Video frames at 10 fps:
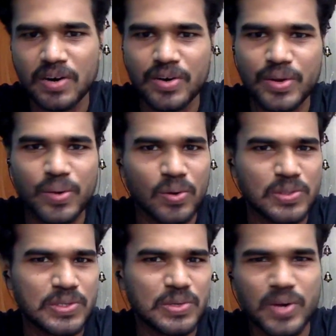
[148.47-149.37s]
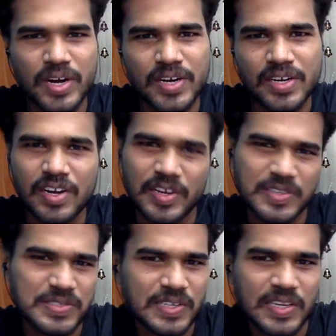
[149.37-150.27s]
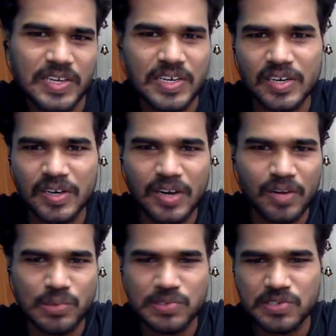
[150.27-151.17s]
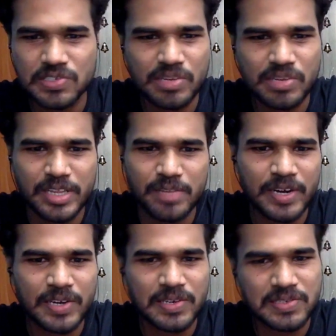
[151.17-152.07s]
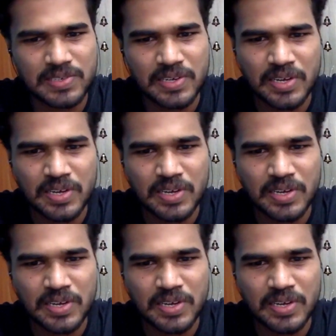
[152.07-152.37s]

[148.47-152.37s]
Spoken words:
You could also look at Kreisig, advanced engineering mathematics.